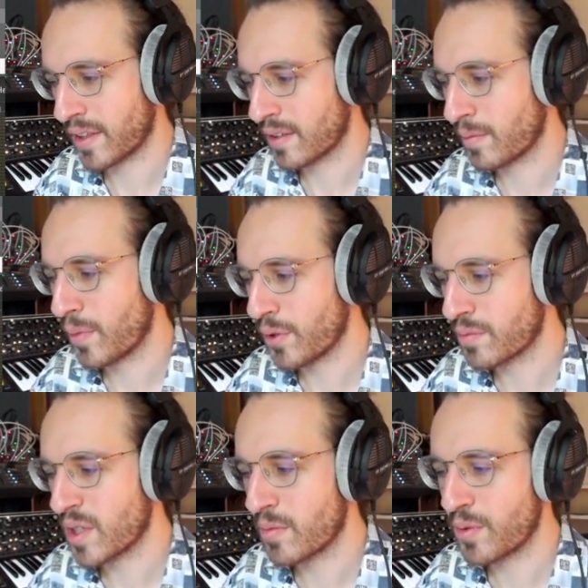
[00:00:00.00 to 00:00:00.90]
the most
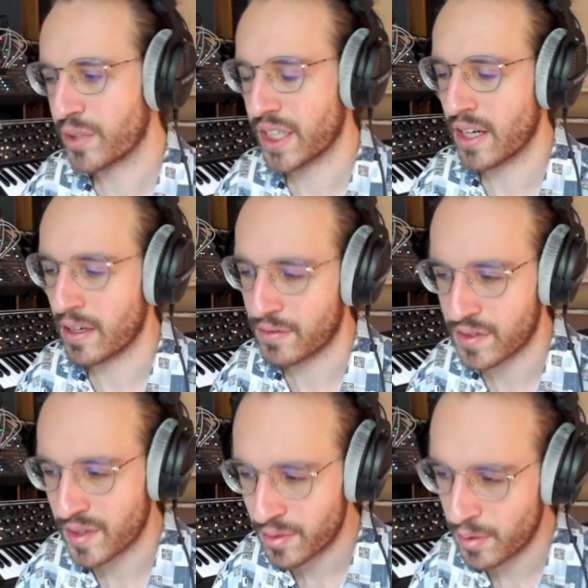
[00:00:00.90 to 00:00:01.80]
minimum we can have,
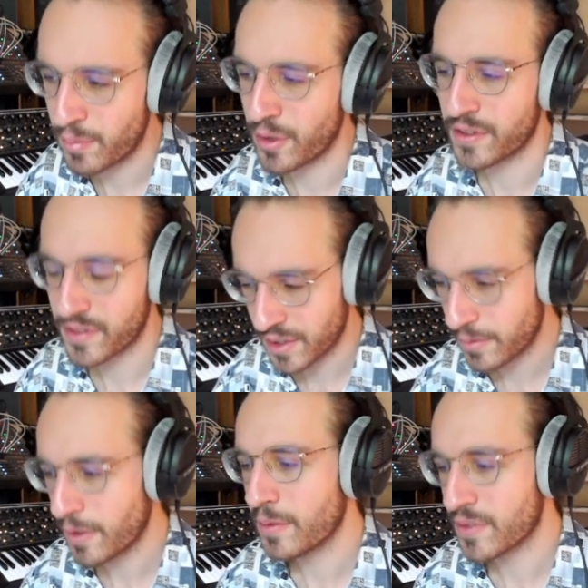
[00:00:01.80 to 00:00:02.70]

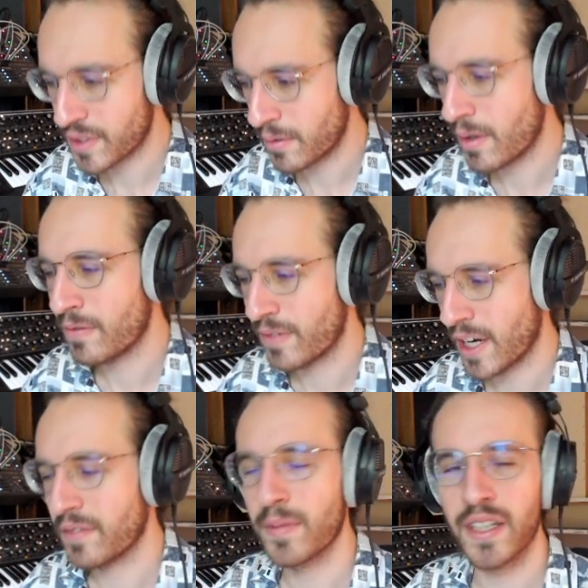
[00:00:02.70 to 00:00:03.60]

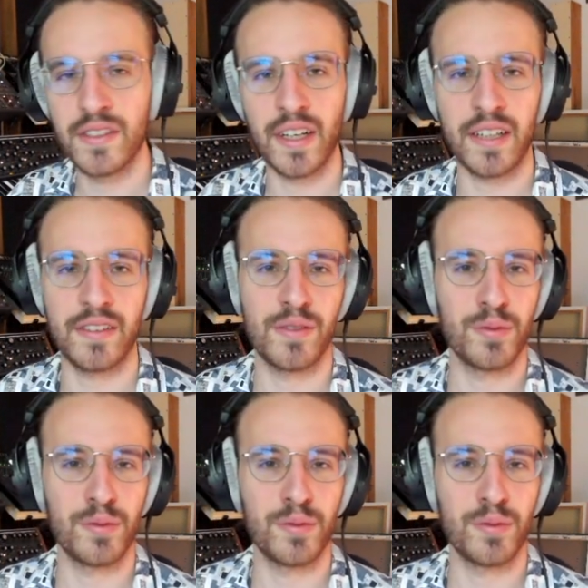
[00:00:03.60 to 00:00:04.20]
0.005 milliseconds,